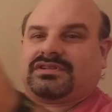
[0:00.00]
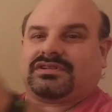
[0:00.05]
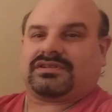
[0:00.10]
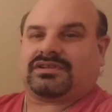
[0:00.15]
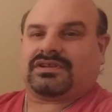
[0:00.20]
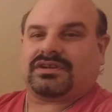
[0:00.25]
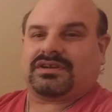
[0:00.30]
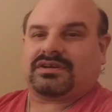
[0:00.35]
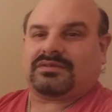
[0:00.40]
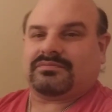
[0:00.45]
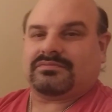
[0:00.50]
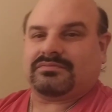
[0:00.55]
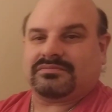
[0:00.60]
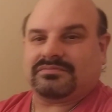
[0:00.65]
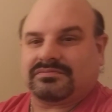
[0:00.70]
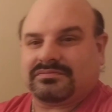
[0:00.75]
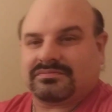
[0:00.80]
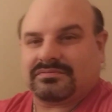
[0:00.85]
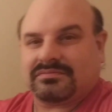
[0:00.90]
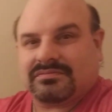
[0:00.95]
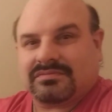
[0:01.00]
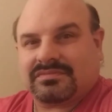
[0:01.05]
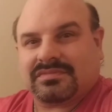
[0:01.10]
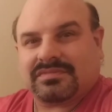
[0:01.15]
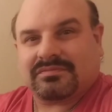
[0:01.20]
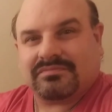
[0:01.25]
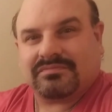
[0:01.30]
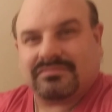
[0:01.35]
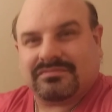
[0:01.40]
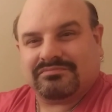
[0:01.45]
lit up
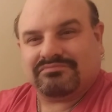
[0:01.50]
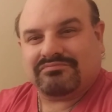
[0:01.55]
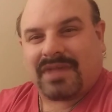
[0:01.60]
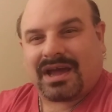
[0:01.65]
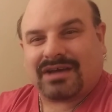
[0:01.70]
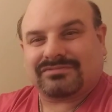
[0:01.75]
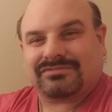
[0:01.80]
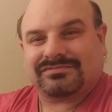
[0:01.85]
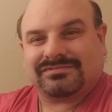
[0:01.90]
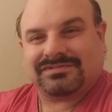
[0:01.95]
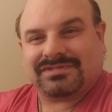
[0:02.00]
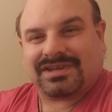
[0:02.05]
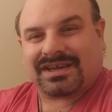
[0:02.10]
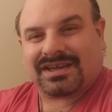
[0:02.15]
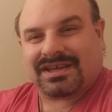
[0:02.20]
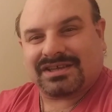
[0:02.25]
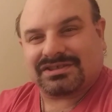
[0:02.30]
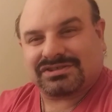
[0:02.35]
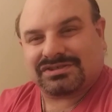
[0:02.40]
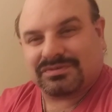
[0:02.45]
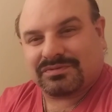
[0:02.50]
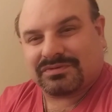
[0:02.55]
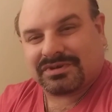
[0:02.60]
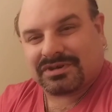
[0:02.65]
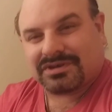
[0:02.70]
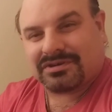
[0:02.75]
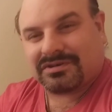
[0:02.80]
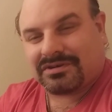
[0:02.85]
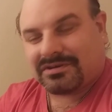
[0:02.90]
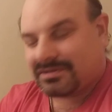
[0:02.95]
mountain, I guess you want
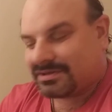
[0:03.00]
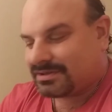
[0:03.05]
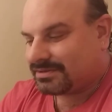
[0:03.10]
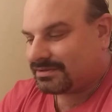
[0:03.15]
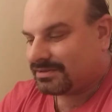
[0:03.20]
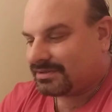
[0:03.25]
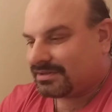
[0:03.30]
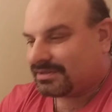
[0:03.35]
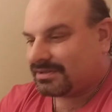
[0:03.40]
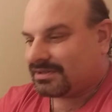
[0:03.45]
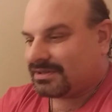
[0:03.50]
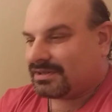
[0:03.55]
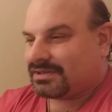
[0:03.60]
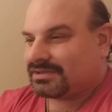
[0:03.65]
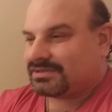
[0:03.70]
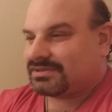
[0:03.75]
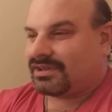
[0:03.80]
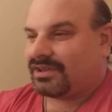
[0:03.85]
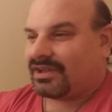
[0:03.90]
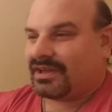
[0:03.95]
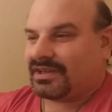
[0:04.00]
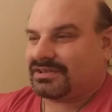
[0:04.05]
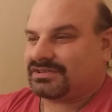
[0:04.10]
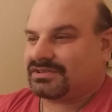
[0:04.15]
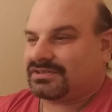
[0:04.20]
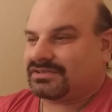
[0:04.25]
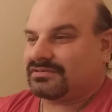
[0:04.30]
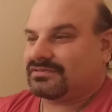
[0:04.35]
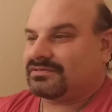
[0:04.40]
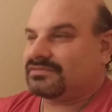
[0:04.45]
to call it. It's
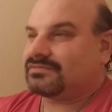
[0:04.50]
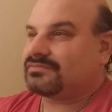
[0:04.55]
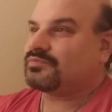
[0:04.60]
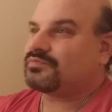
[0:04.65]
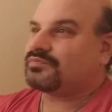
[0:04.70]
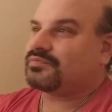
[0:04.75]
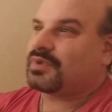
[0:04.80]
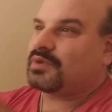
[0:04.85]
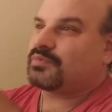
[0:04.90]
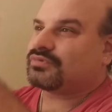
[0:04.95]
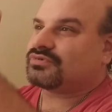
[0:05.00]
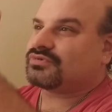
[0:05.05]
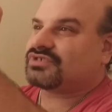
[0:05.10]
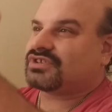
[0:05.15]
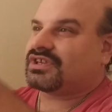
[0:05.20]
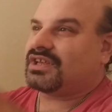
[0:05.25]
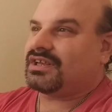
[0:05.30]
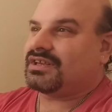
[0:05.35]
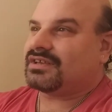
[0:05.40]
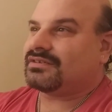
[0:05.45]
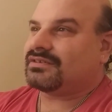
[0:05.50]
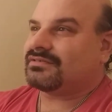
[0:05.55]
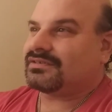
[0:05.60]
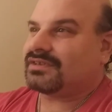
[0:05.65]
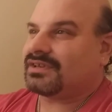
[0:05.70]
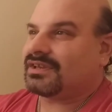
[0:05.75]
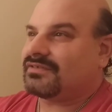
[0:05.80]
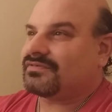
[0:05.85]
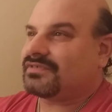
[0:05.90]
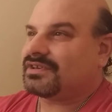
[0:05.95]
lights and people skiing,
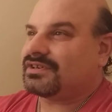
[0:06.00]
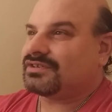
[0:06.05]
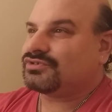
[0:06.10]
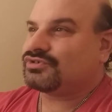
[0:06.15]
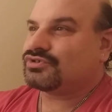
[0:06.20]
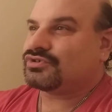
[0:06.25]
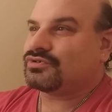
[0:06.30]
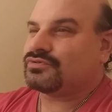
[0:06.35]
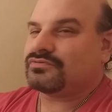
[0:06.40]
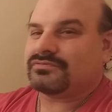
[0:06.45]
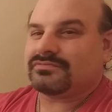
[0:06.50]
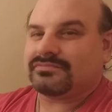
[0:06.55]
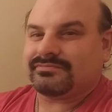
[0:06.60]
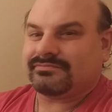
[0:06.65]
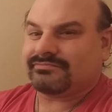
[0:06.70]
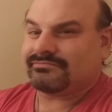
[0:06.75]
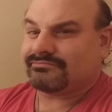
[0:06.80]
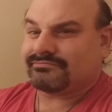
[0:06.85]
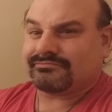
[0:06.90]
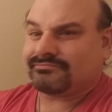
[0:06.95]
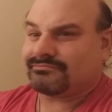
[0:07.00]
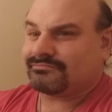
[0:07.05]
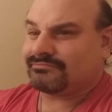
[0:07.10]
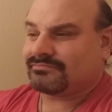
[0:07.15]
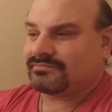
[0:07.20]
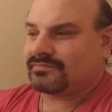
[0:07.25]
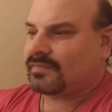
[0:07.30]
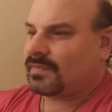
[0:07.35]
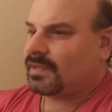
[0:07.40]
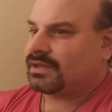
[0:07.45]
even in June.
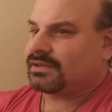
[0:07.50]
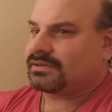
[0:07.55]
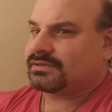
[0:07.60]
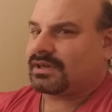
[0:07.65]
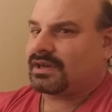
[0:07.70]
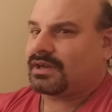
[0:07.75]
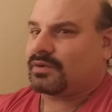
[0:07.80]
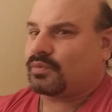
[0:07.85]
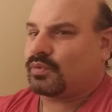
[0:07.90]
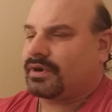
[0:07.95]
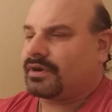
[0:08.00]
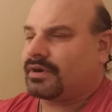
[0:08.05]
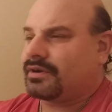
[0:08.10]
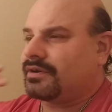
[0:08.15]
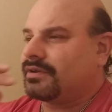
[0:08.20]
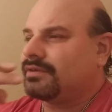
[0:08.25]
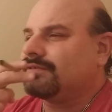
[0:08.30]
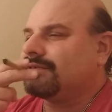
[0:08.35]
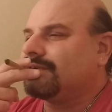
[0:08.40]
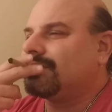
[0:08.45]
It's kind of weird.